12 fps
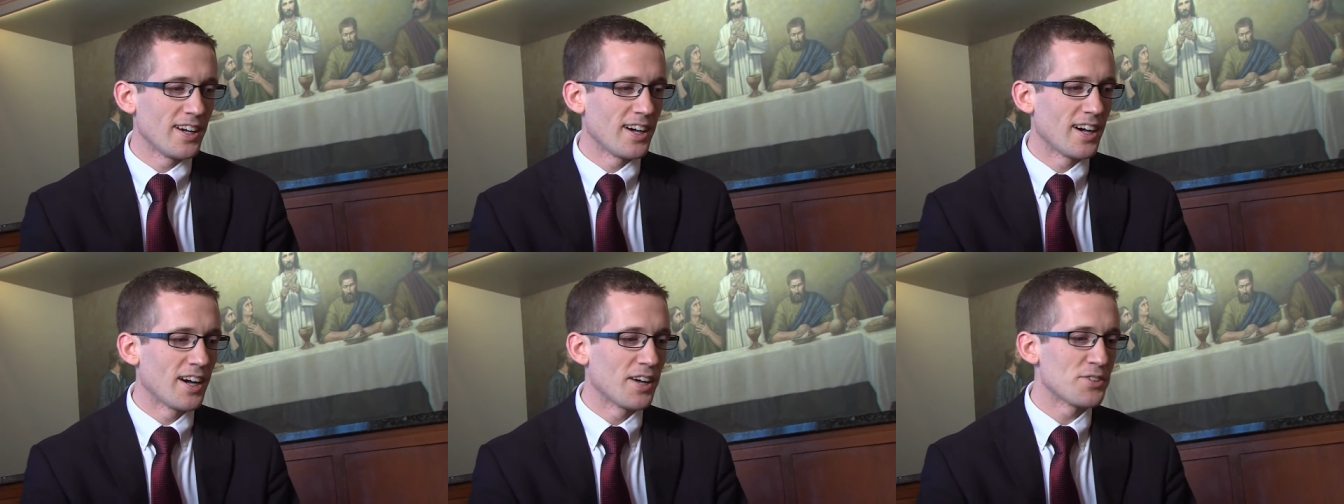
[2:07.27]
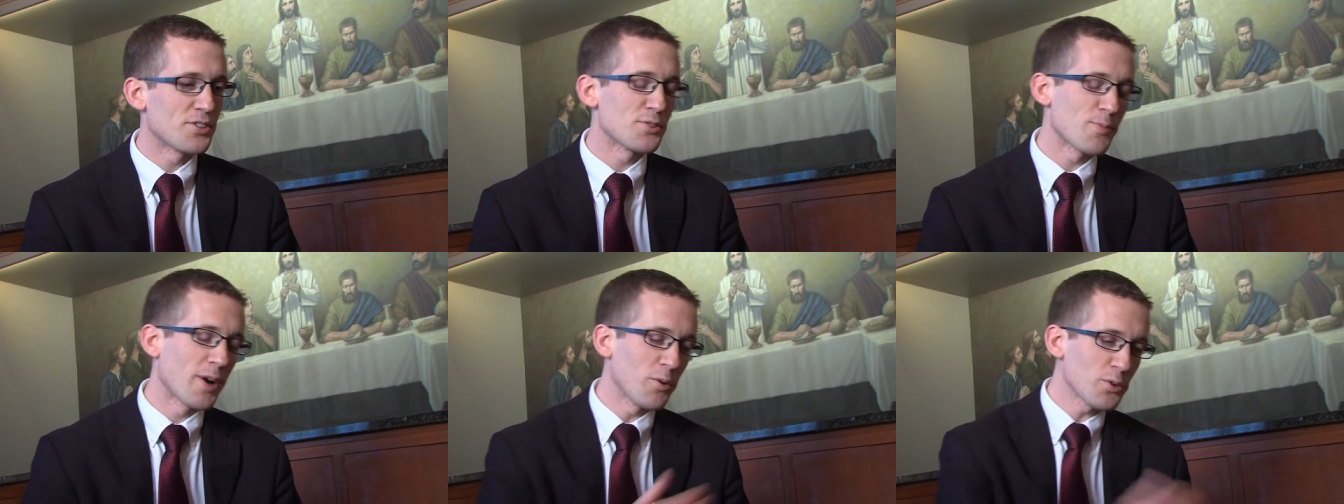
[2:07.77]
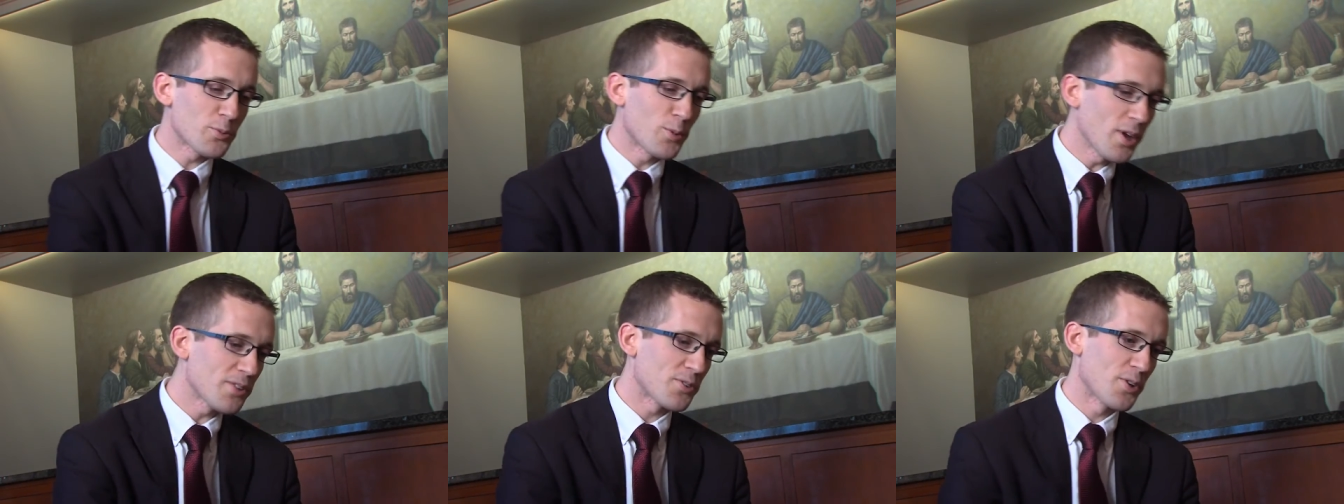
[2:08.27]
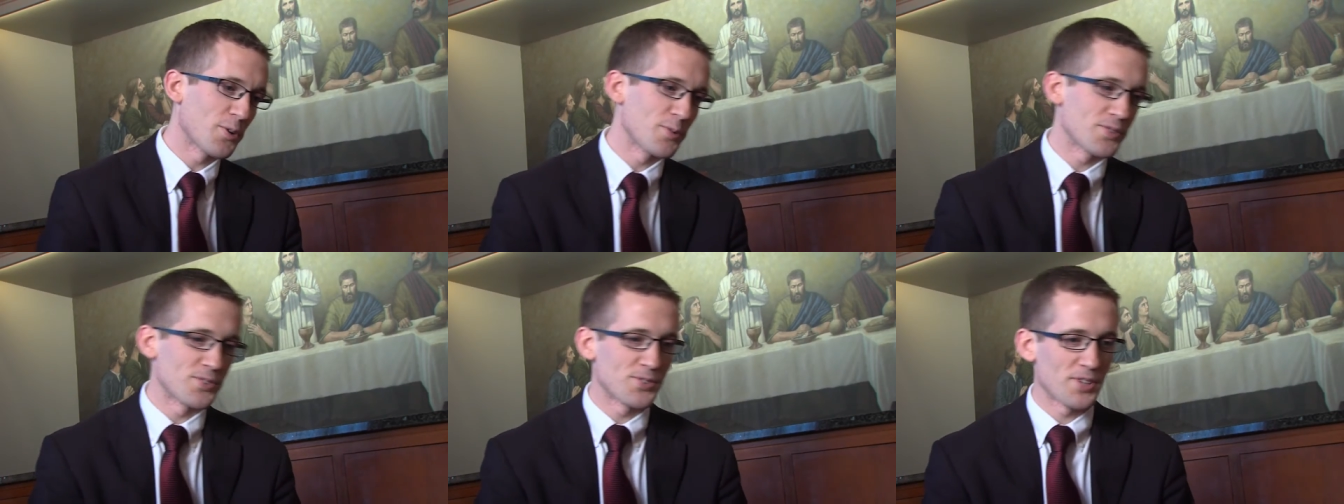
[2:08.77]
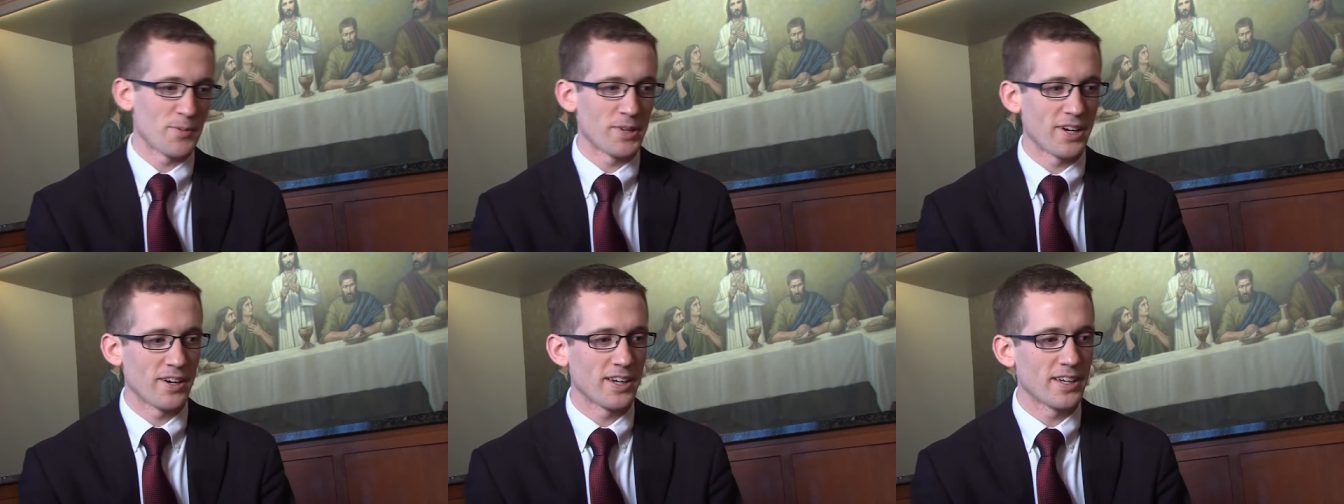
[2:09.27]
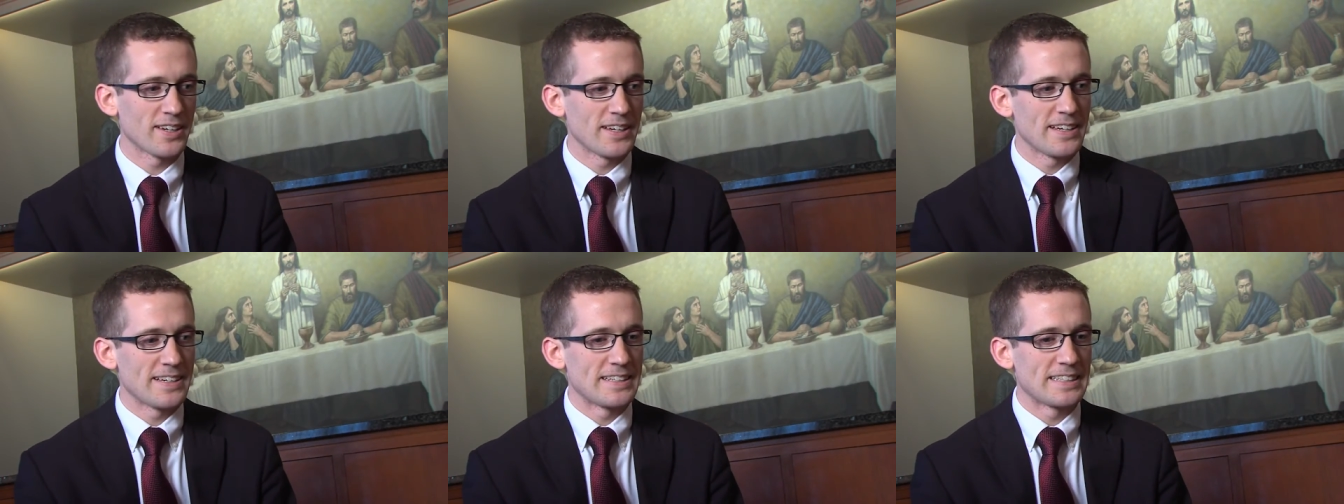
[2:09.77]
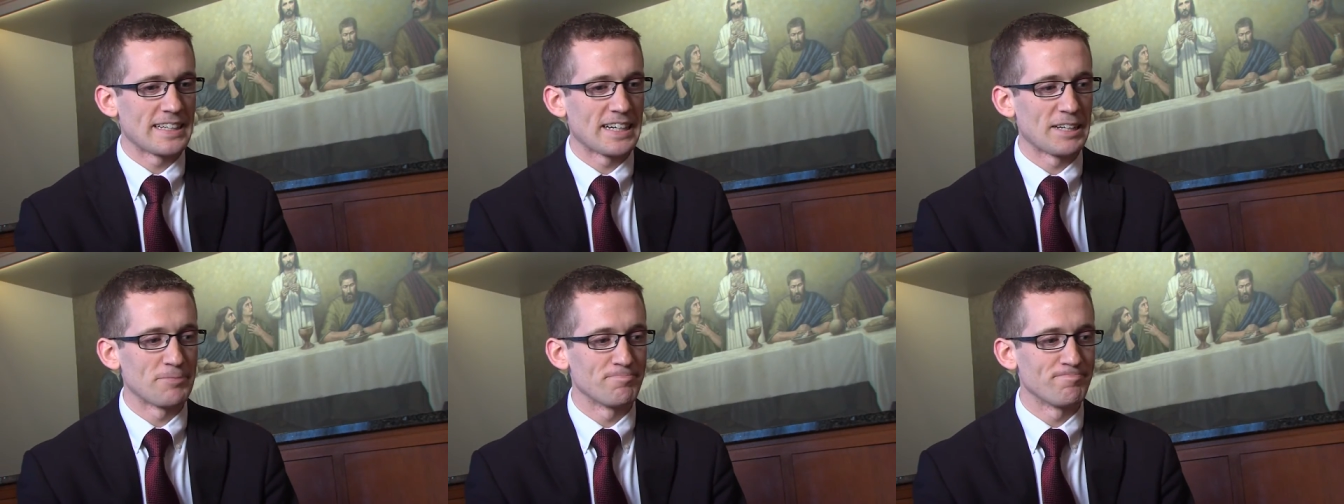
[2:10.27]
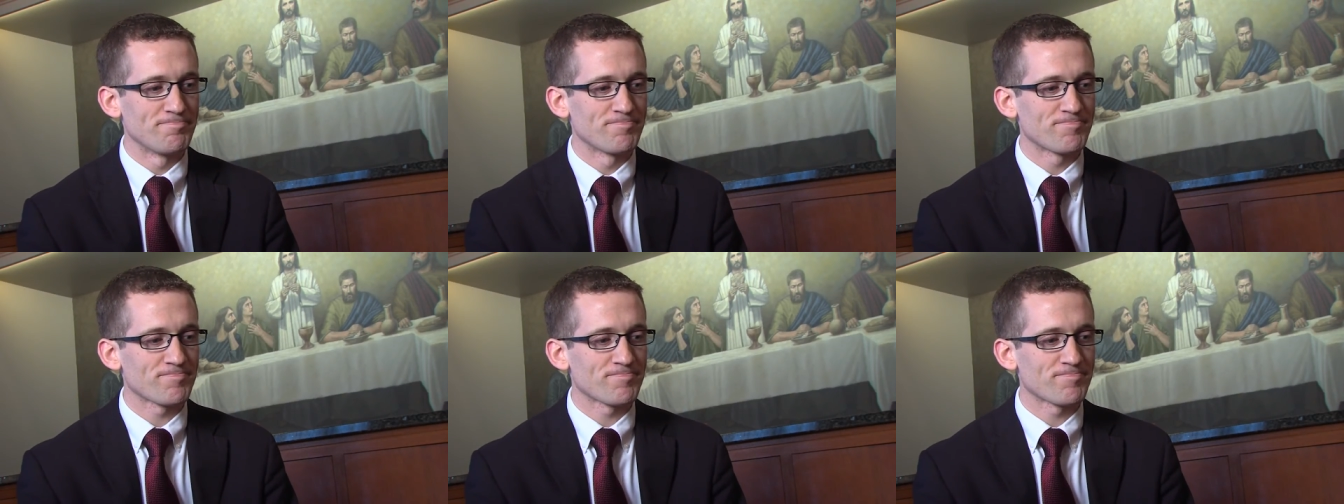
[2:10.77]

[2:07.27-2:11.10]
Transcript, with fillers: Uh, since my older brother, though, was in seminary, um,